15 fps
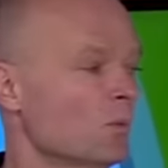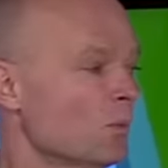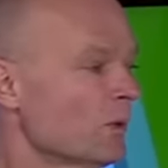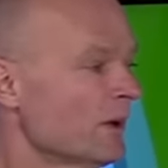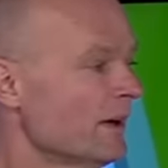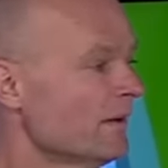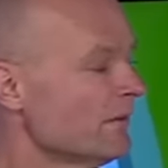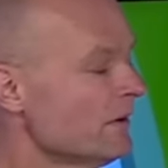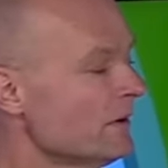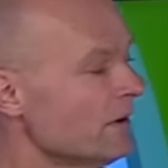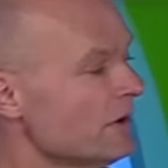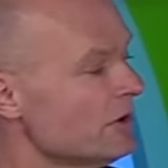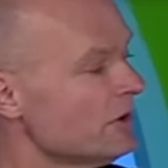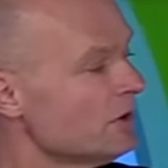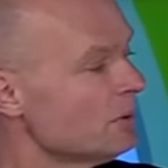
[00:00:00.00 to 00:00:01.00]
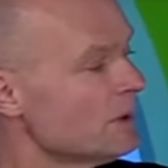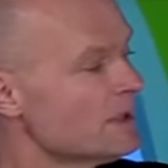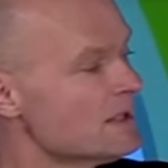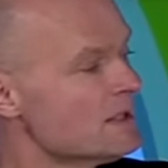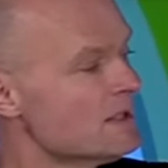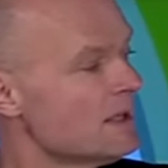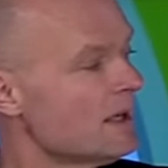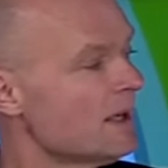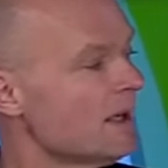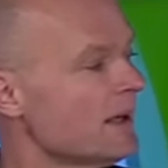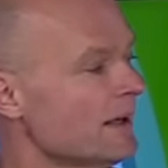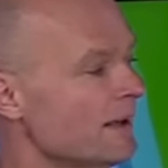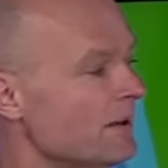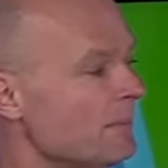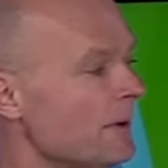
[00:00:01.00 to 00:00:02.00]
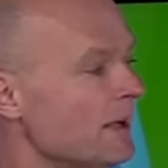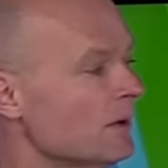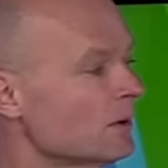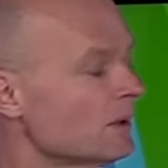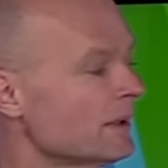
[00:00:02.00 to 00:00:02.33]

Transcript: Whatever the USDA and the Mayo